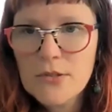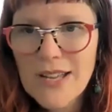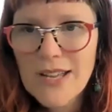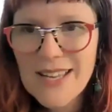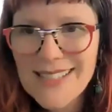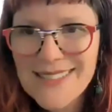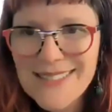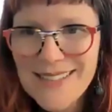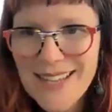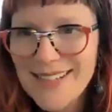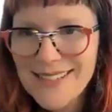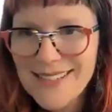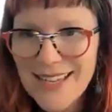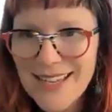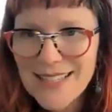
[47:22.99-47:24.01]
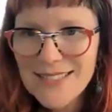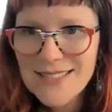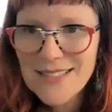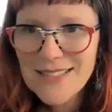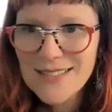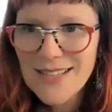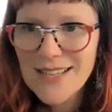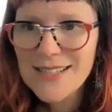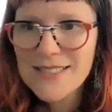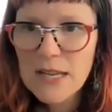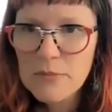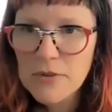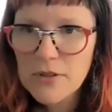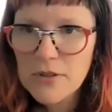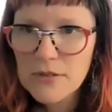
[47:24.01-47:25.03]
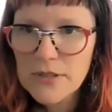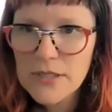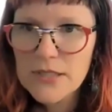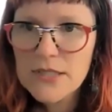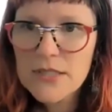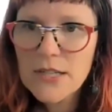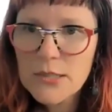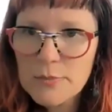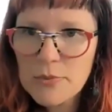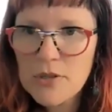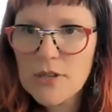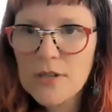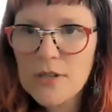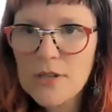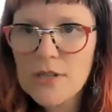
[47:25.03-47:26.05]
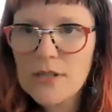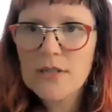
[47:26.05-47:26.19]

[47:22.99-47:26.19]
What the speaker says: at a desk, at a table, in a sketchbook,